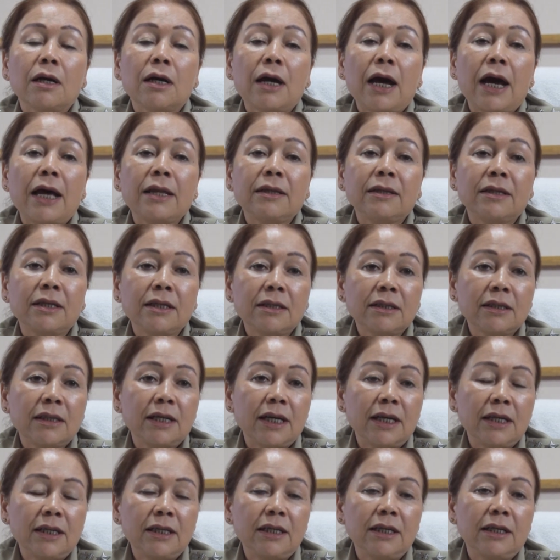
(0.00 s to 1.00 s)
and this
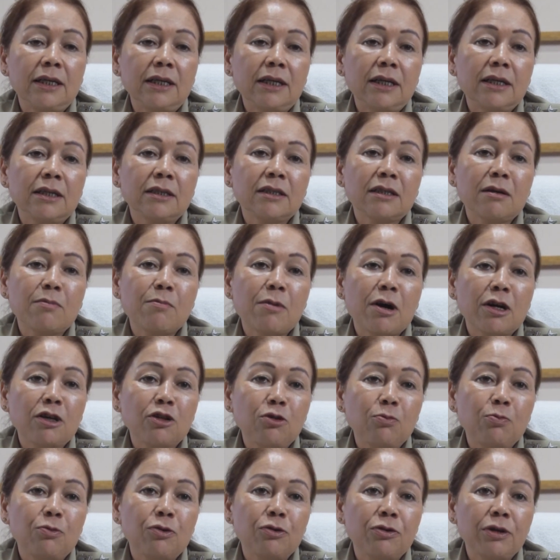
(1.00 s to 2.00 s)
lady is a
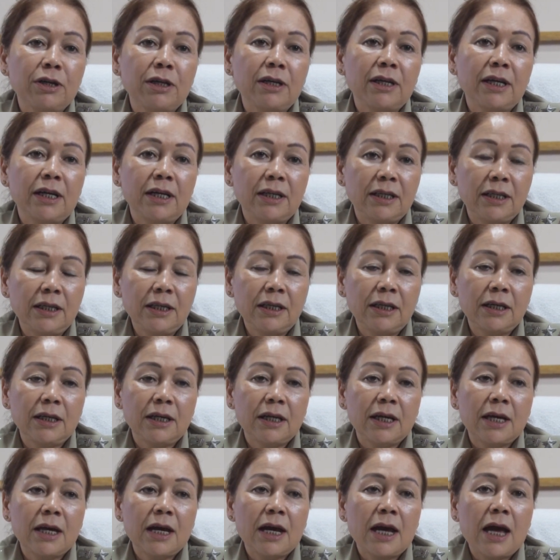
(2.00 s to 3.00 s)
Manipuri lady,
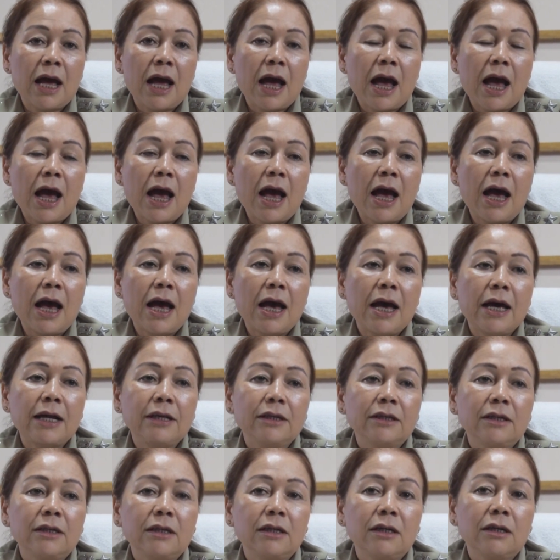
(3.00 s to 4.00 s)

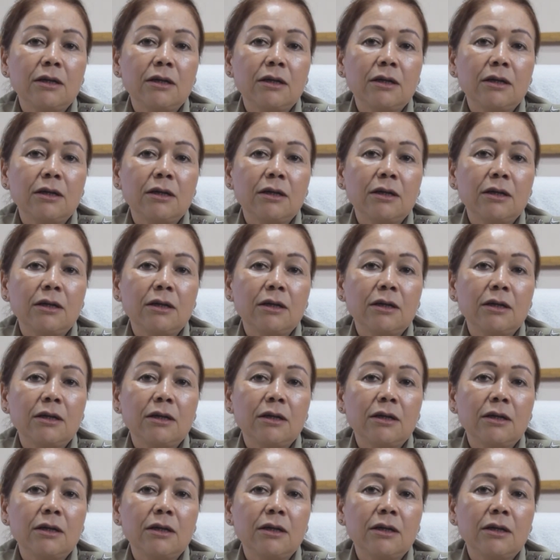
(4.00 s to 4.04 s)
and